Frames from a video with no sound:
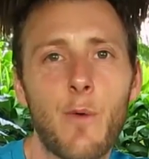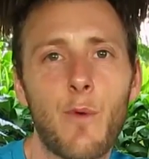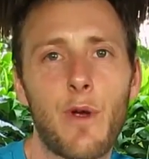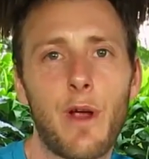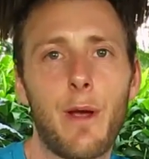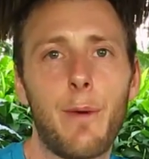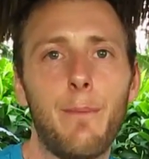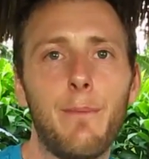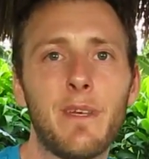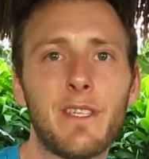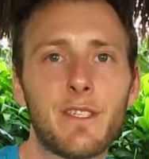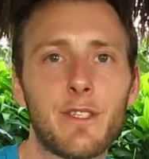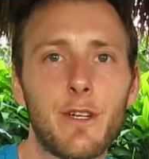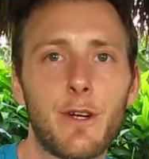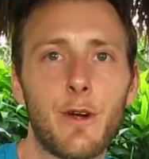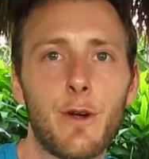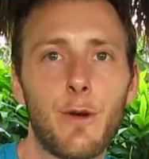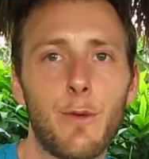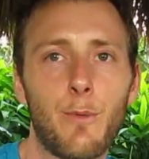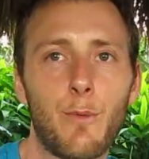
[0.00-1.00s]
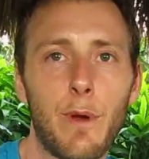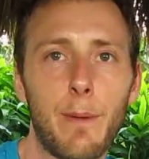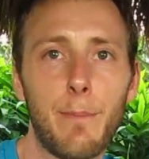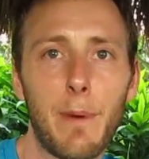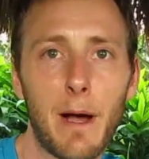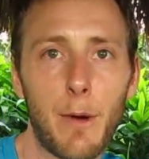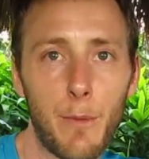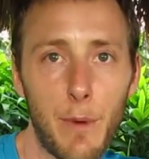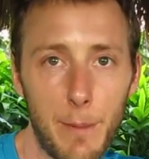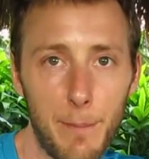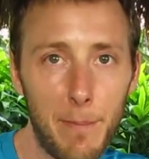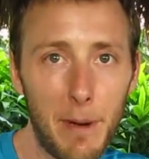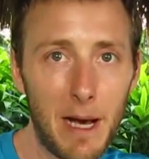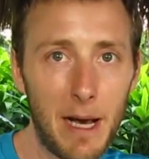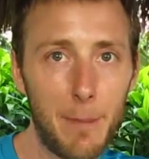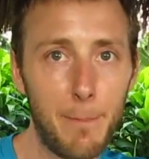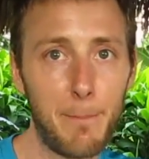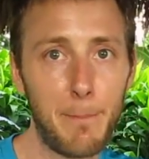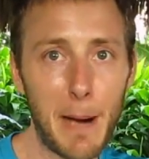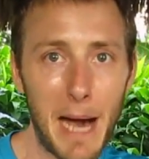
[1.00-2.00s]
we're at Mr.
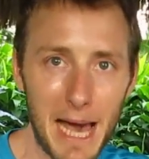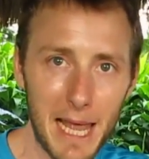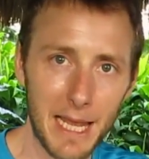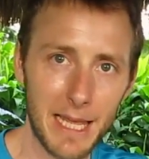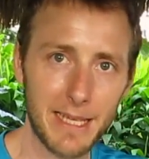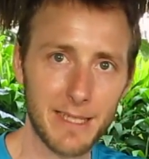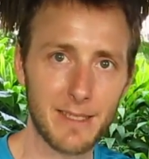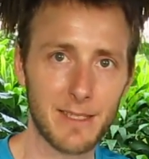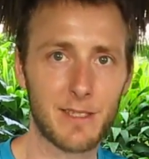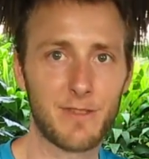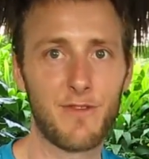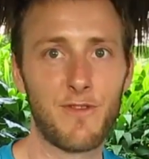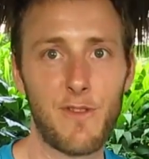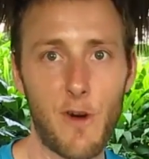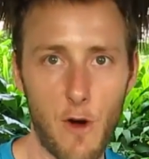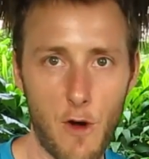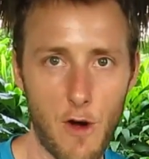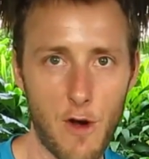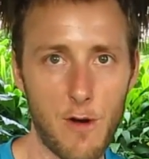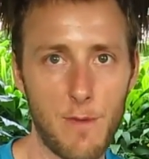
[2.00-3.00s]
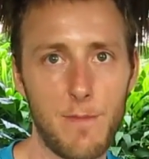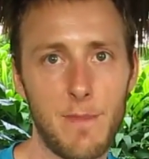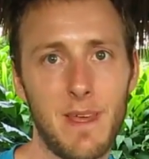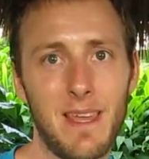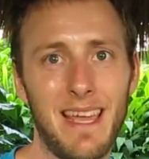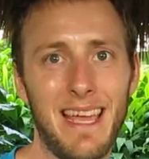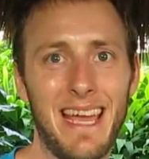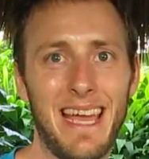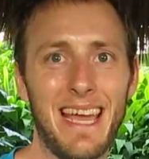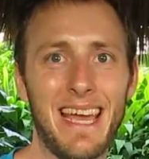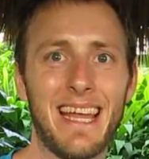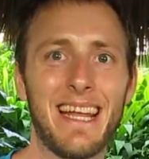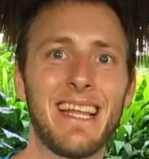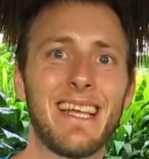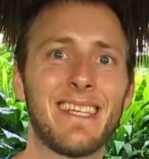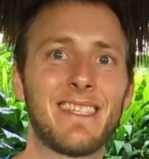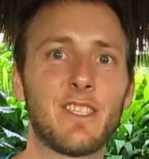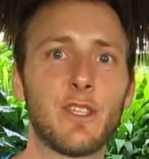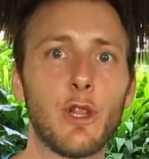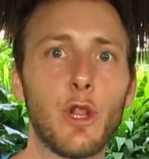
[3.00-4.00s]
Rimba Bali's farm, and
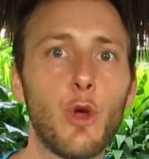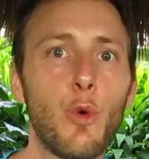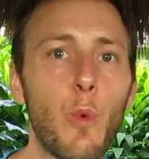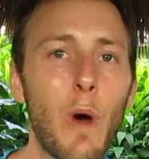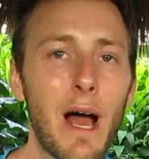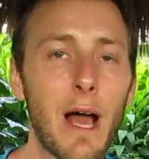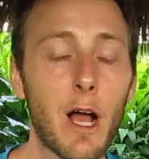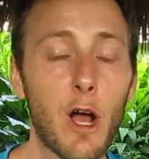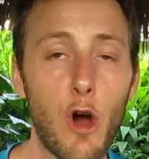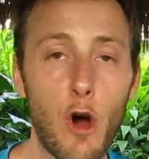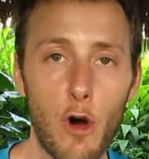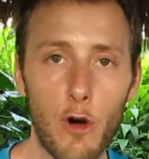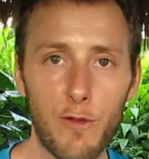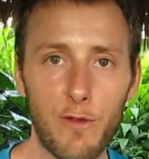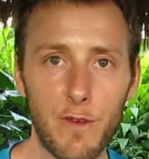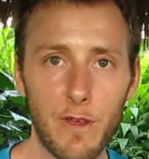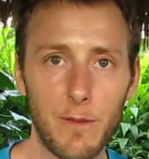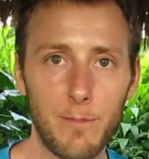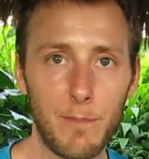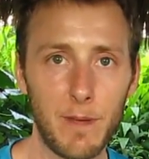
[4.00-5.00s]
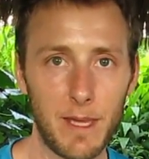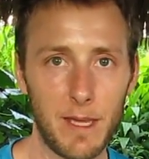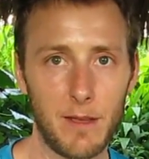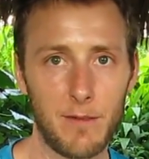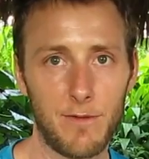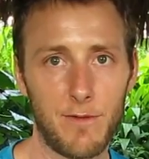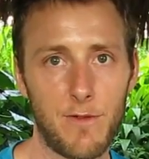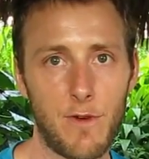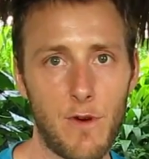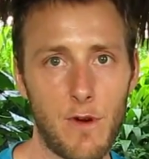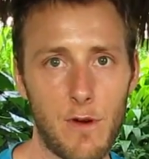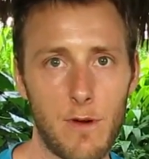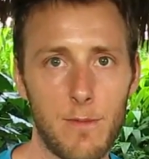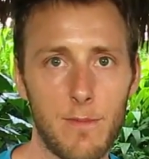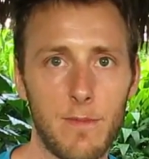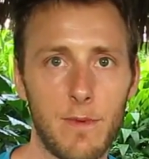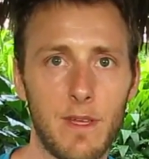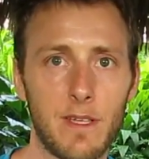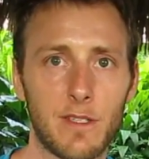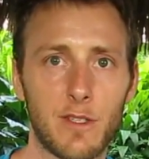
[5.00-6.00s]
it's a Luwak coffee bean farm.
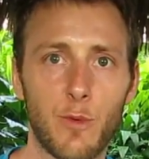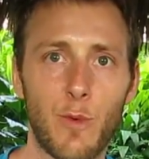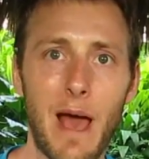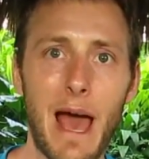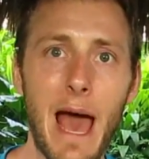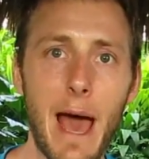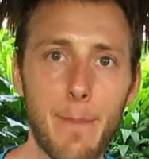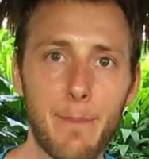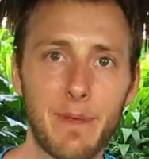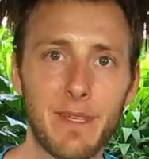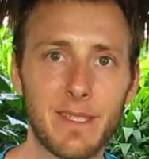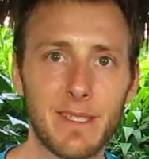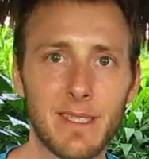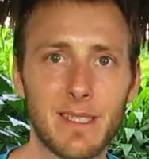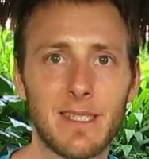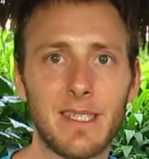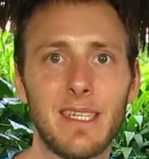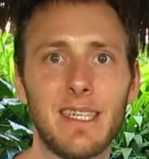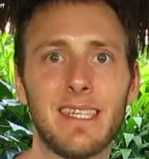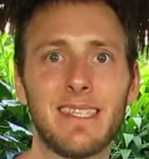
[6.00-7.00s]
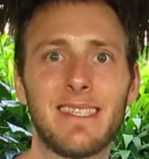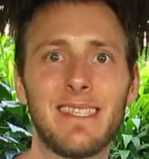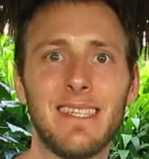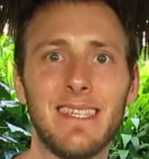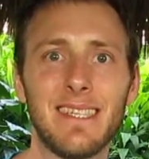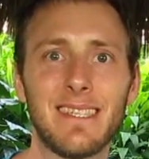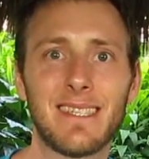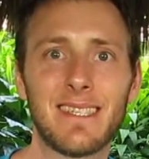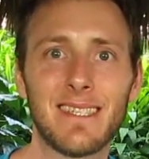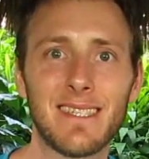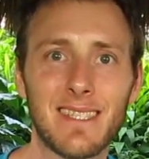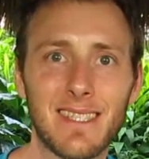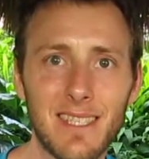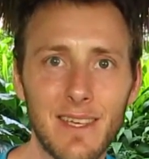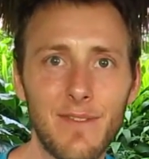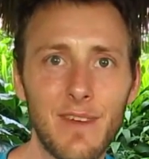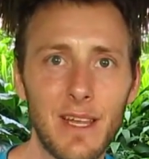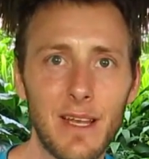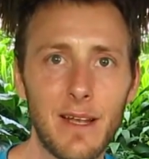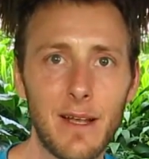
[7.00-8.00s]
And so what happens is these
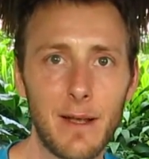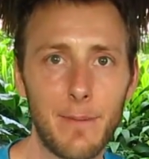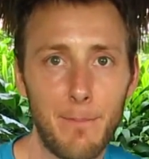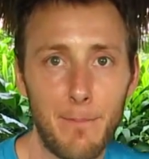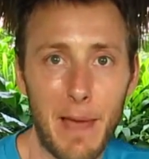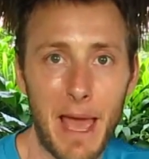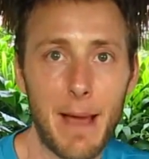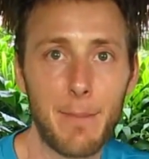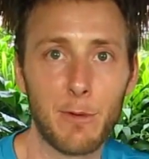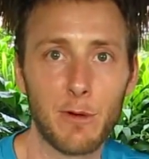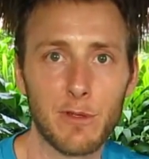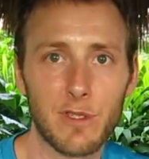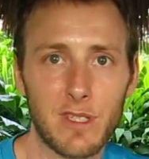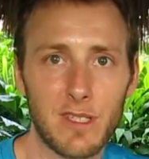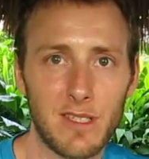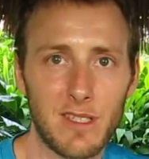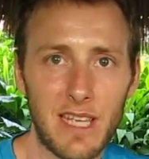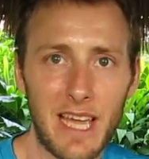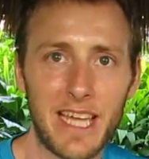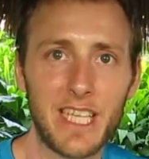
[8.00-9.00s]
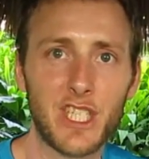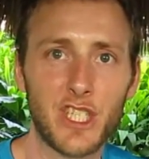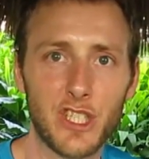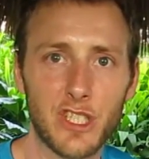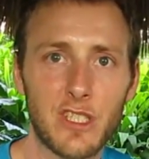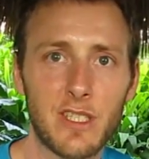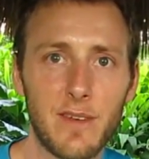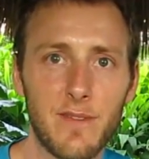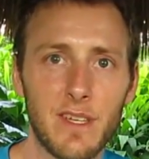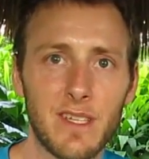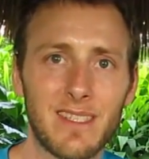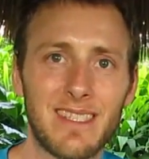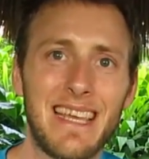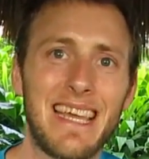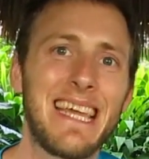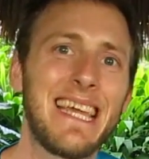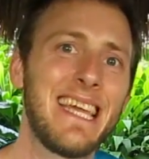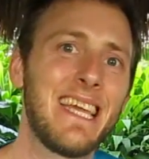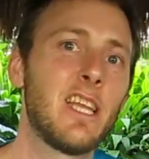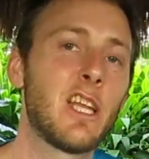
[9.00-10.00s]
civet mammals, these Asian civets,
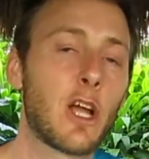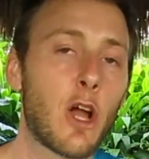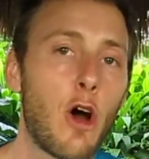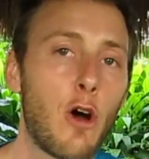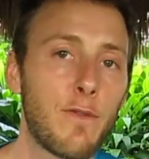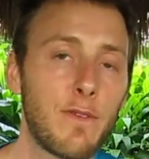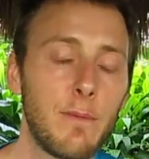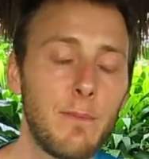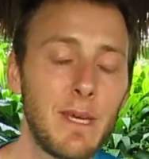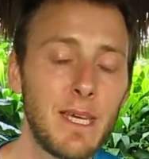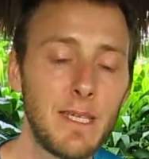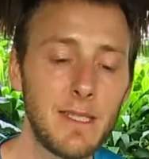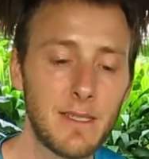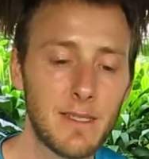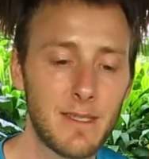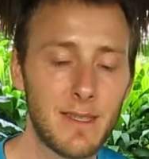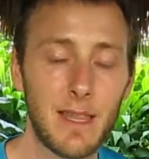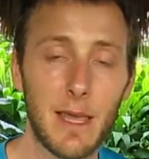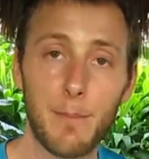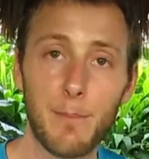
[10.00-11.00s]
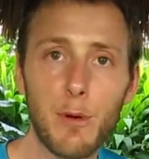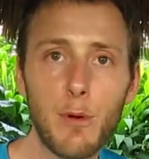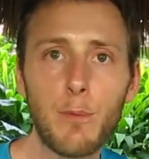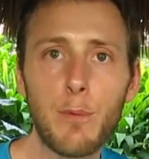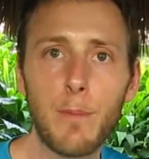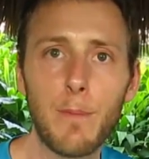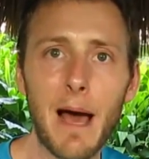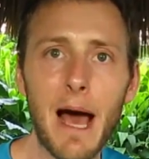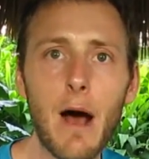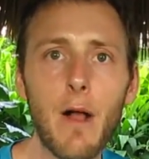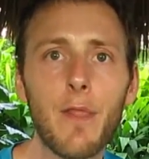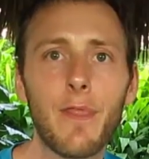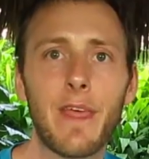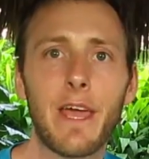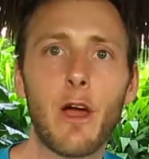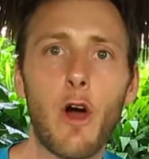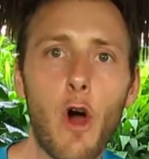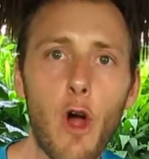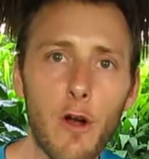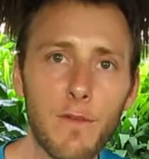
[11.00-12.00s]
they eat the coffee beans, they poop them out,
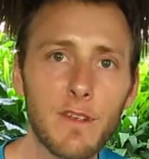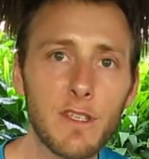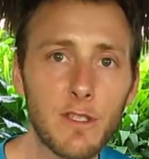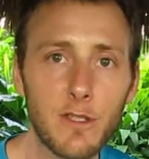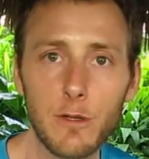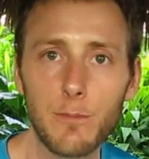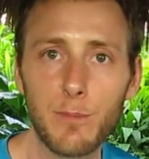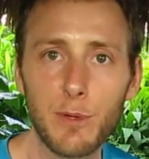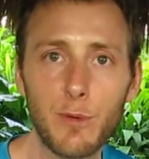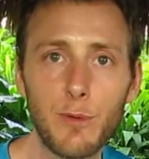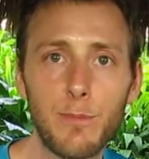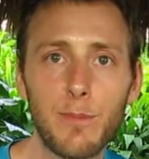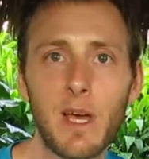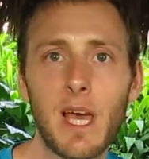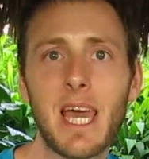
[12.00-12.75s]
they harvest the poop,